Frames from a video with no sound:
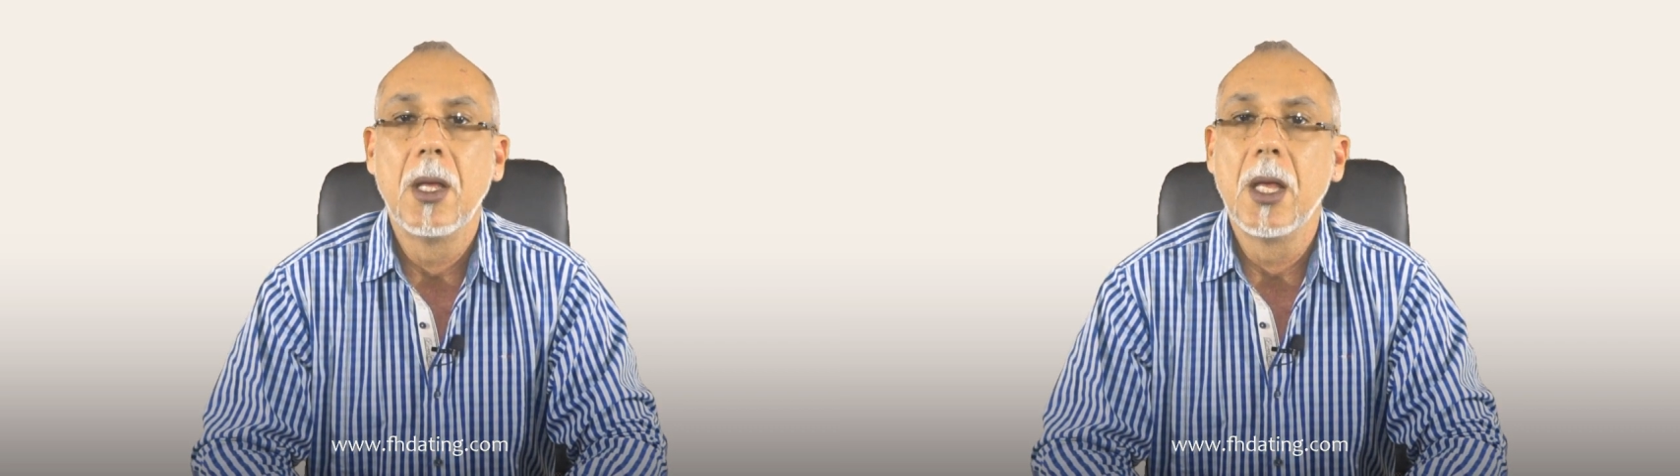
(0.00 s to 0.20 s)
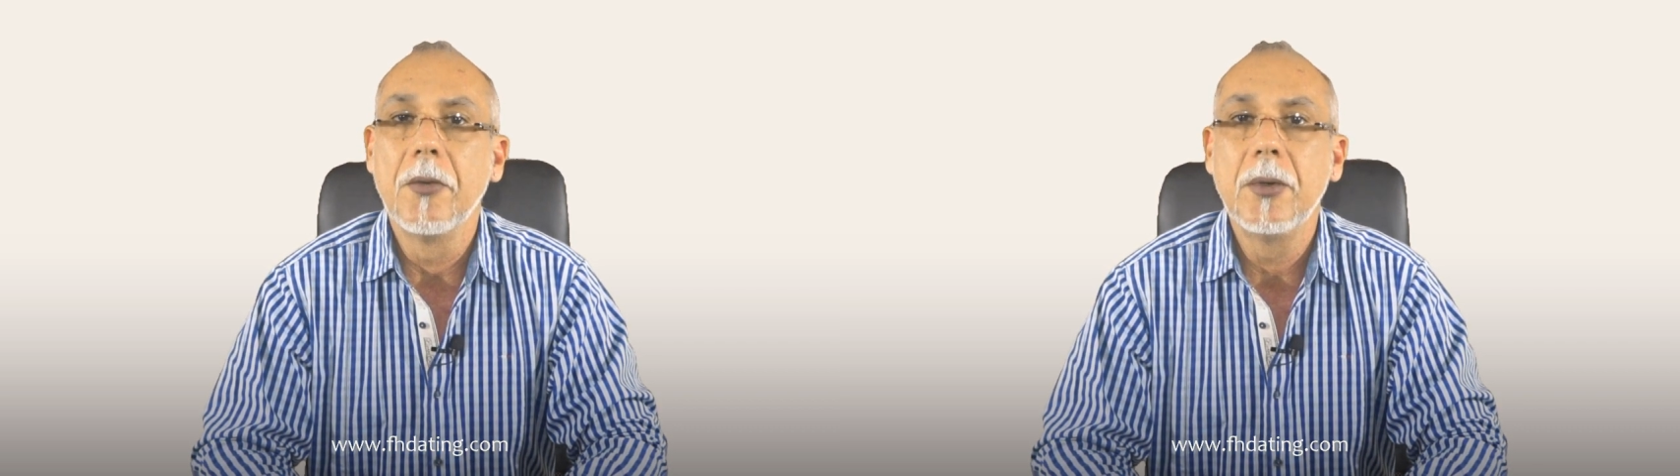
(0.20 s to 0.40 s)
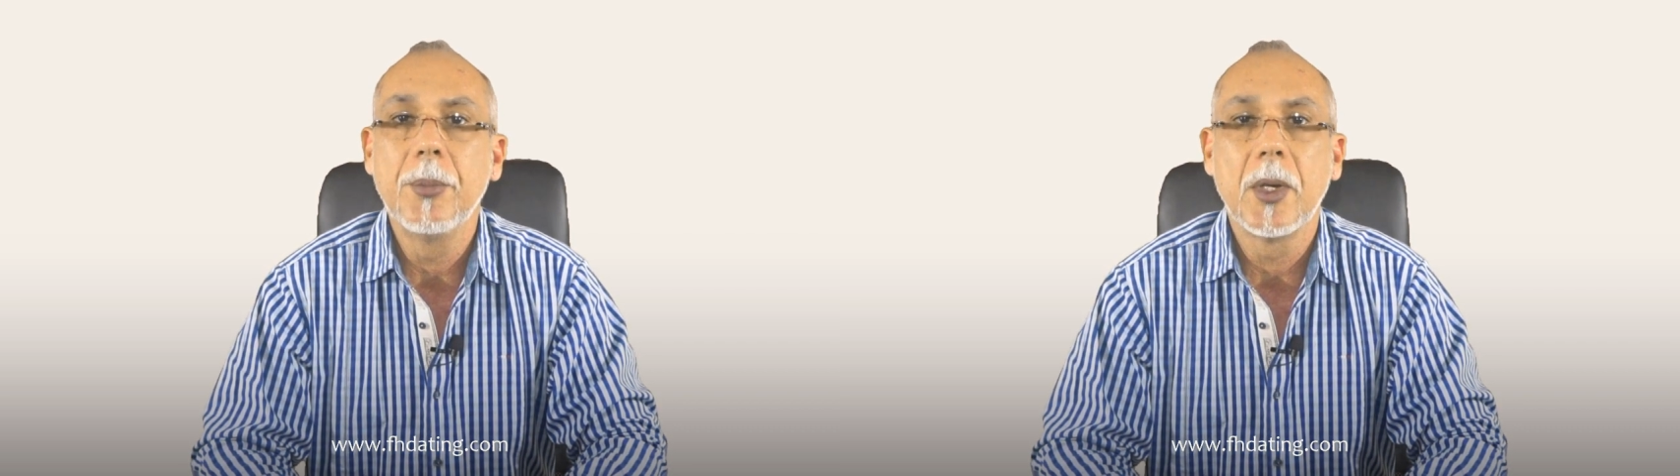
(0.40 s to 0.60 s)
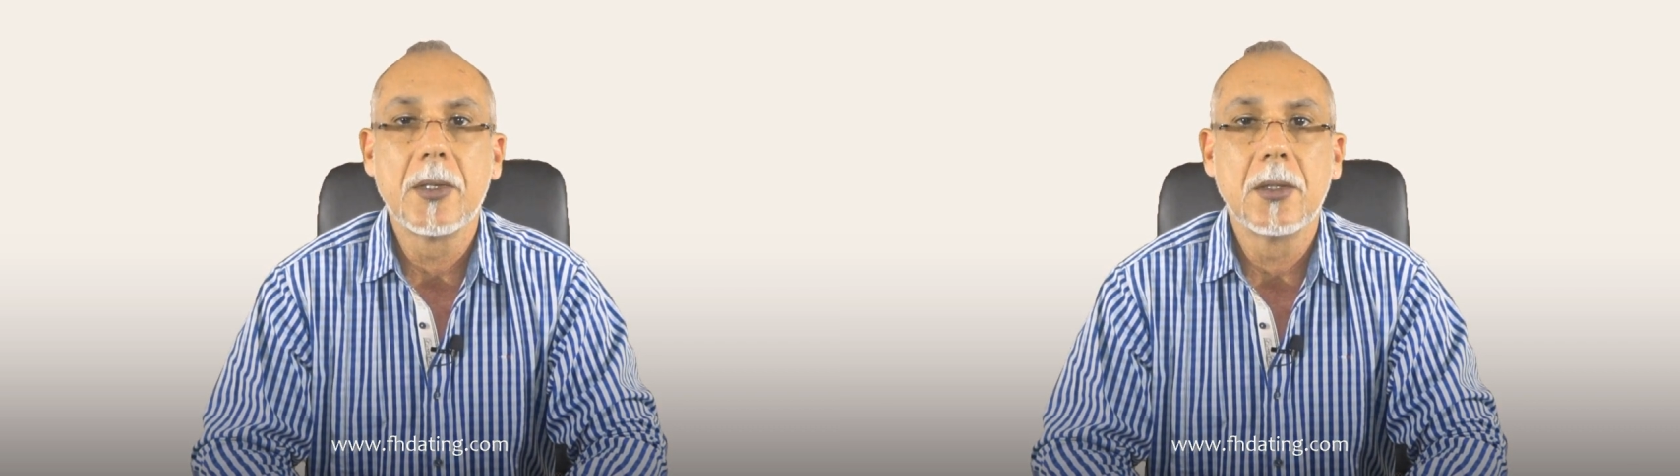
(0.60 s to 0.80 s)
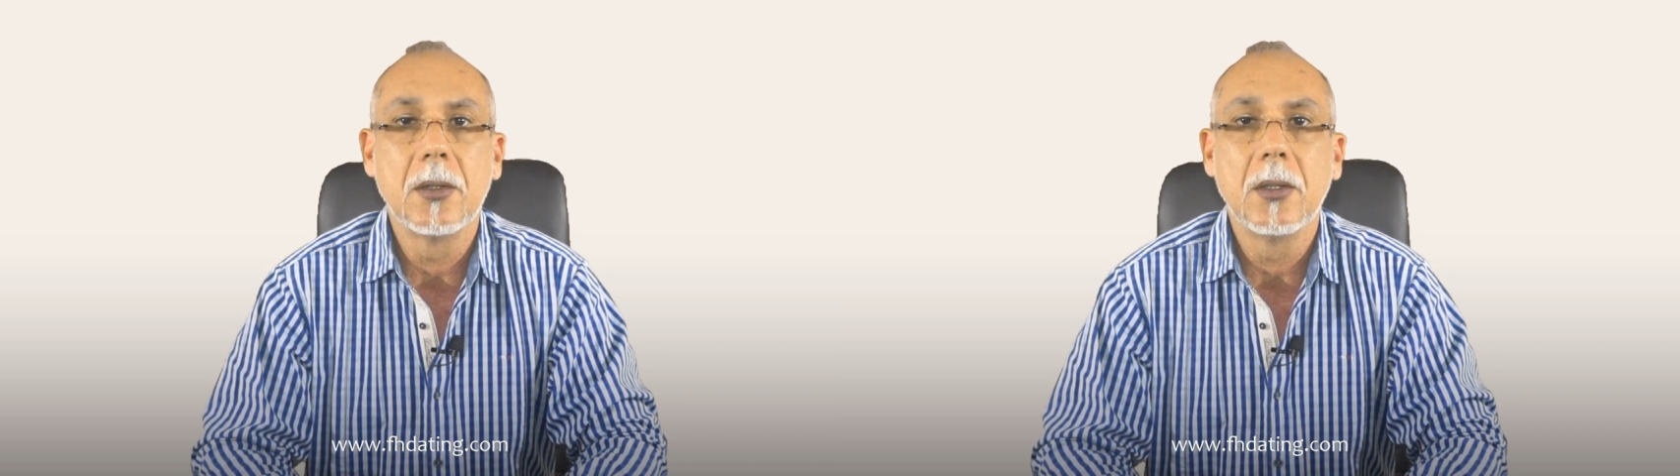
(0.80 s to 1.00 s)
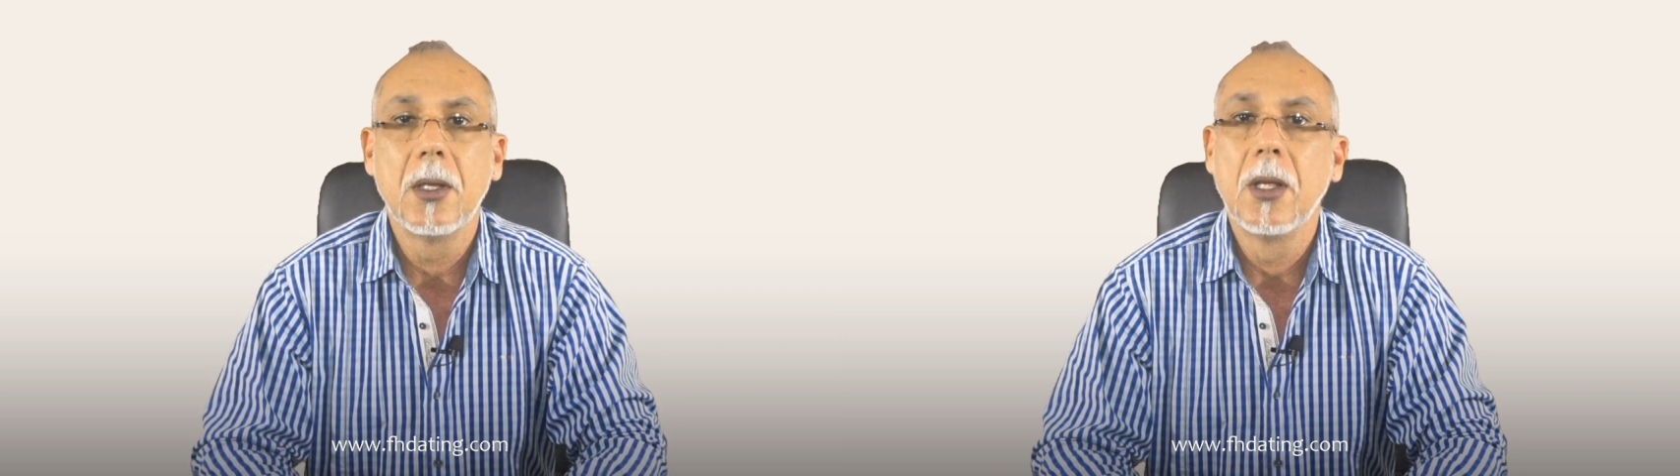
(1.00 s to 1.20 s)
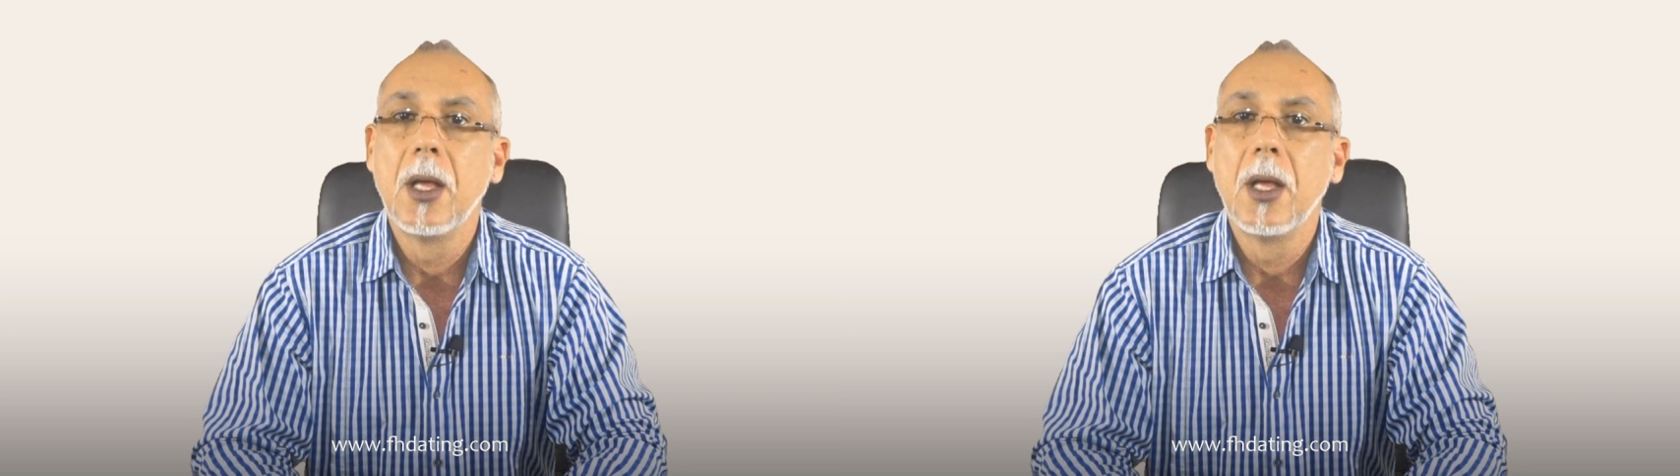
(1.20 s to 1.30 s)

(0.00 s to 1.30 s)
Every puzzle